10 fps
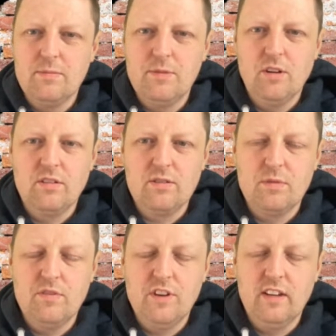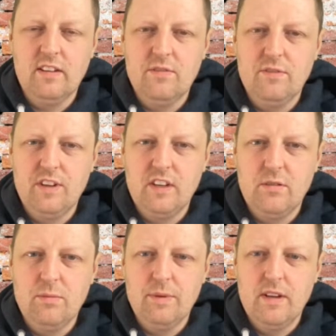to be honest with you. I didn't think
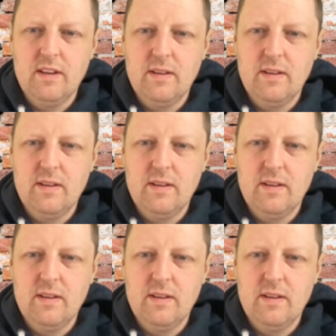it would be a